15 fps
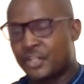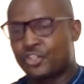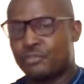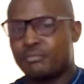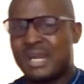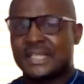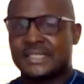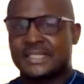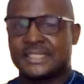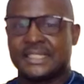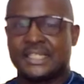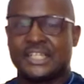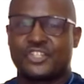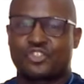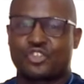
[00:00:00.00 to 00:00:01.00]
humanity
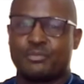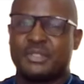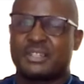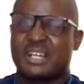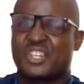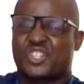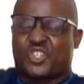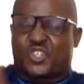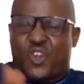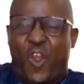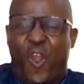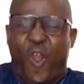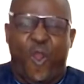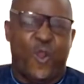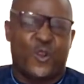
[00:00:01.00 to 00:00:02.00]
is to be
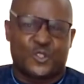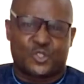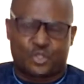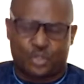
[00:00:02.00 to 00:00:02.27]
restored